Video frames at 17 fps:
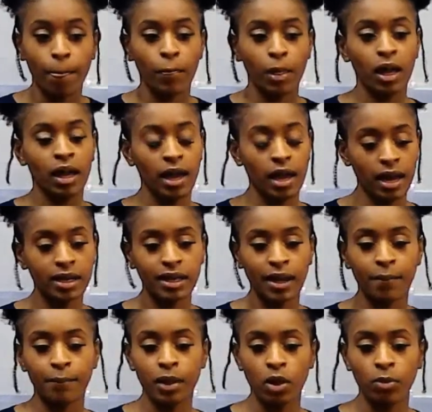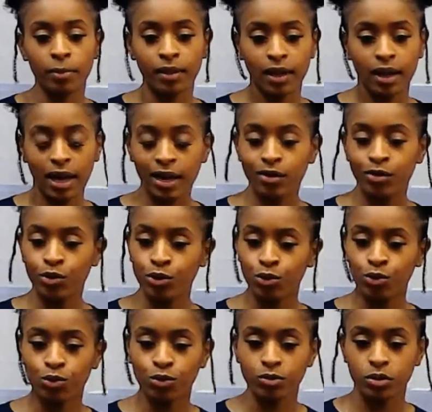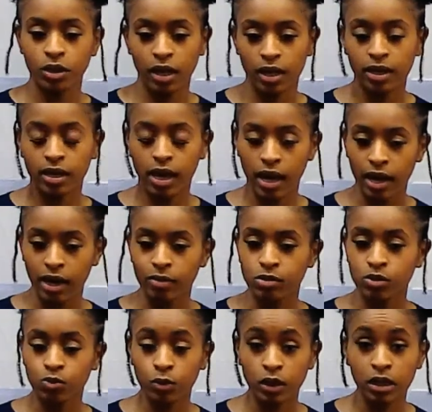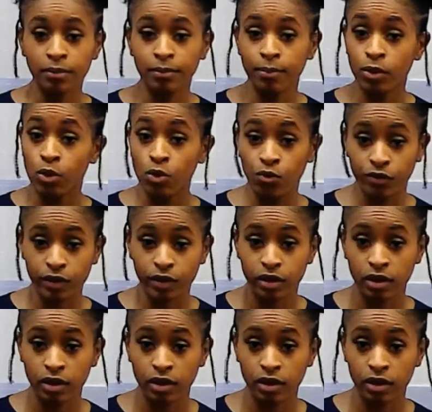And at that moment, I knew that God was really moving.